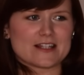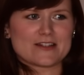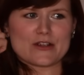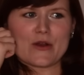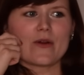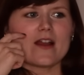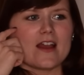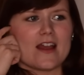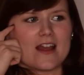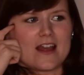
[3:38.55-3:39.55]
And so
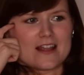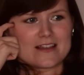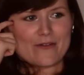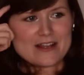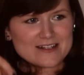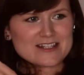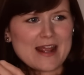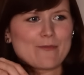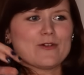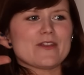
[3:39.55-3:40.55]
they're really
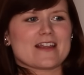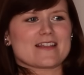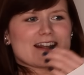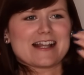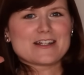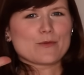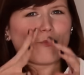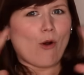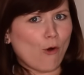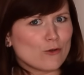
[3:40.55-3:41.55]
unstable. They tend to
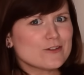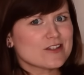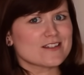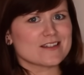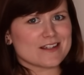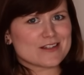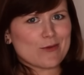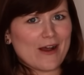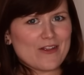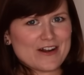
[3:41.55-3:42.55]
pulse as well.